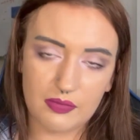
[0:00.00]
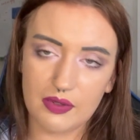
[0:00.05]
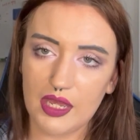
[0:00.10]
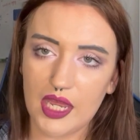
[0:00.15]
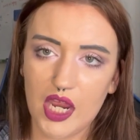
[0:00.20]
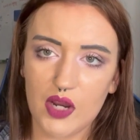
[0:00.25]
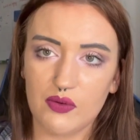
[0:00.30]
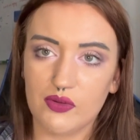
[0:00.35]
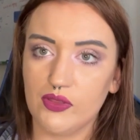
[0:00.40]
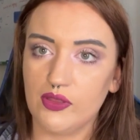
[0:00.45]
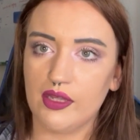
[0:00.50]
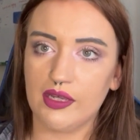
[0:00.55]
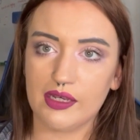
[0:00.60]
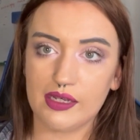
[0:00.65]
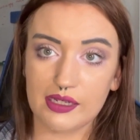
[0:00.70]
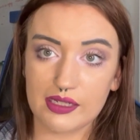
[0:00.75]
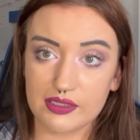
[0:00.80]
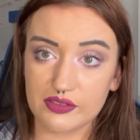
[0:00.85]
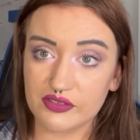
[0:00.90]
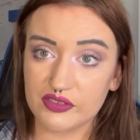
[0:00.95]
everything
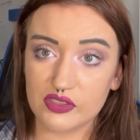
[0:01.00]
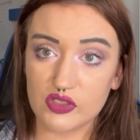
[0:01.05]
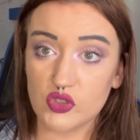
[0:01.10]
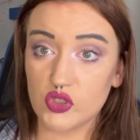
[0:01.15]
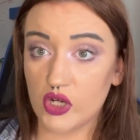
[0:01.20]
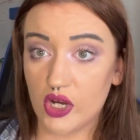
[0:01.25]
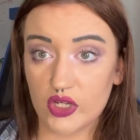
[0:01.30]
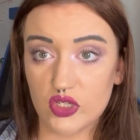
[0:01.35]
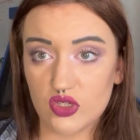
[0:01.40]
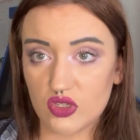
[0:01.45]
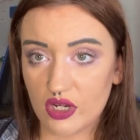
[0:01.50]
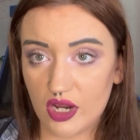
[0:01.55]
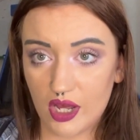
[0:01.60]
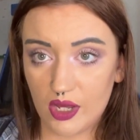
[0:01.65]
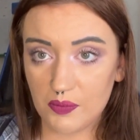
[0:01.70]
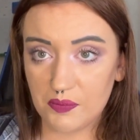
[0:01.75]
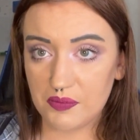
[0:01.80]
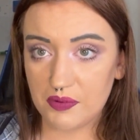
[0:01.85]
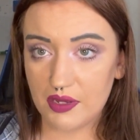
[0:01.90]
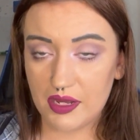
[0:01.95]
is charged
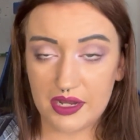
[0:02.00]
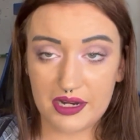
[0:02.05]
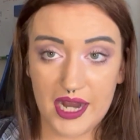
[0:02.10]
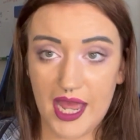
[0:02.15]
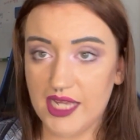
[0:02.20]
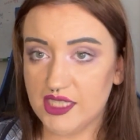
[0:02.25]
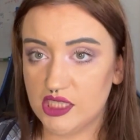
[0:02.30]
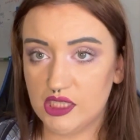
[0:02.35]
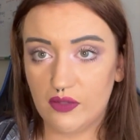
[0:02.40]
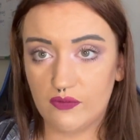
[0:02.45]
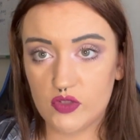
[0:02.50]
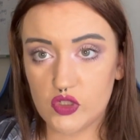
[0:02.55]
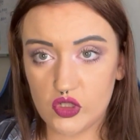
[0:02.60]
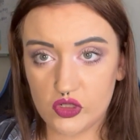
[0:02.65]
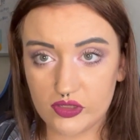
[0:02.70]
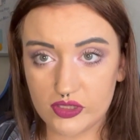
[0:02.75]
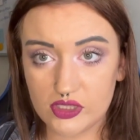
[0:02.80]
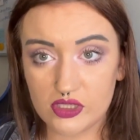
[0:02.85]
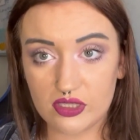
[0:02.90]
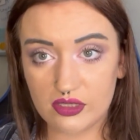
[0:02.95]
up and has enough
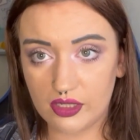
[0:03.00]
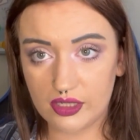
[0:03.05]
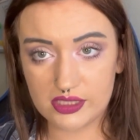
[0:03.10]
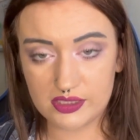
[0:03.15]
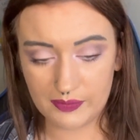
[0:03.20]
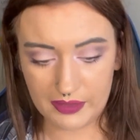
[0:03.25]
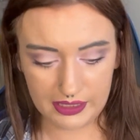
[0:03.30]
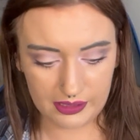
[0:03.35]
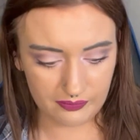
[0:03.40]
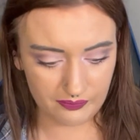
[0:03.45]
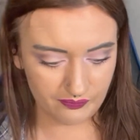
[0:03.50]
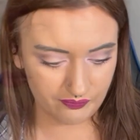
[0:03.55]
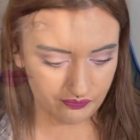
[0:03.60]
juice to last me.